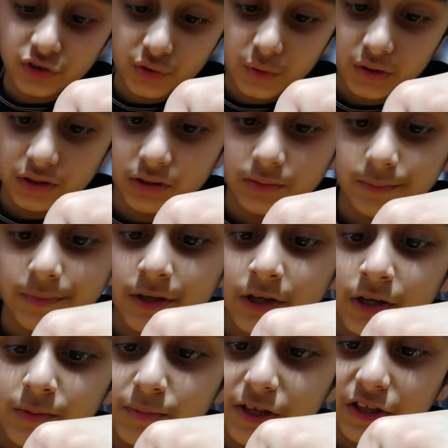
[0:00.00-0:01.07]
so it can
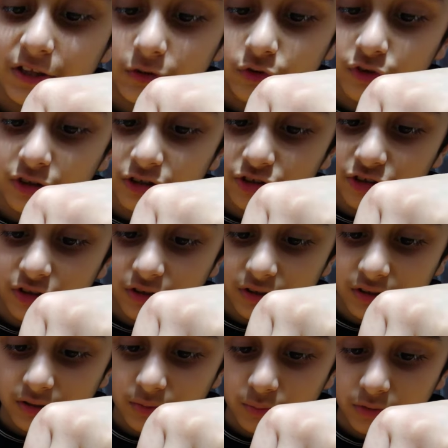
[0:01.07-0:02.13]
be the treasure,
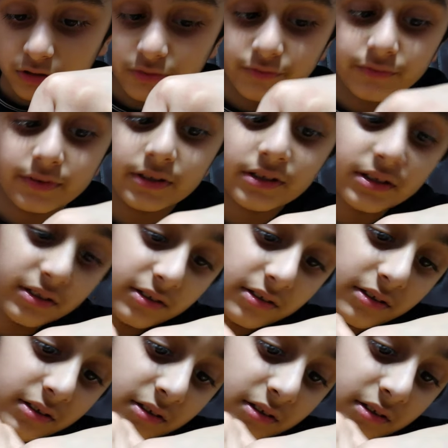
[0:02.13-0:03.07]
and then one of these.